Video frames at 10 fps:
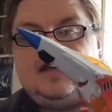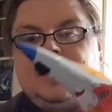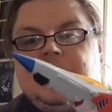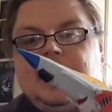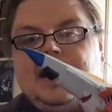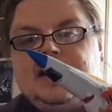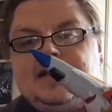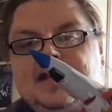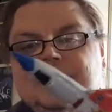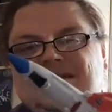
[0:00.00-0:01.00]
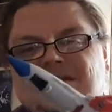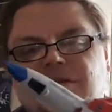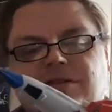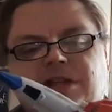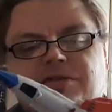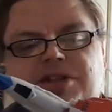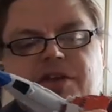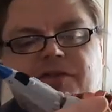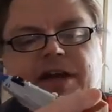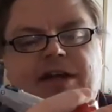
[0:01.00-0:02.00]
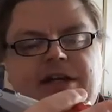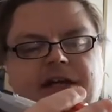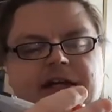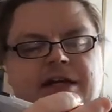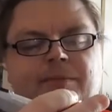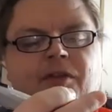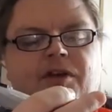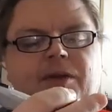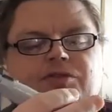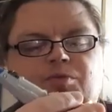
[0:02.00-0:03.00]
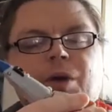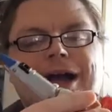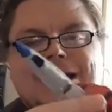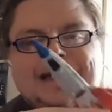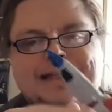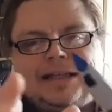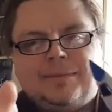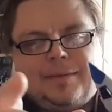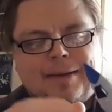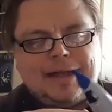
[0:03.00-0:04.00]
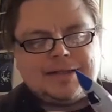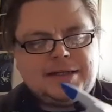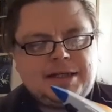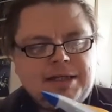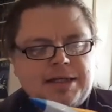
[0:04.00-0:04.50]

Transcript: It's still ugly on Jetfire, although it would just work a little bit better.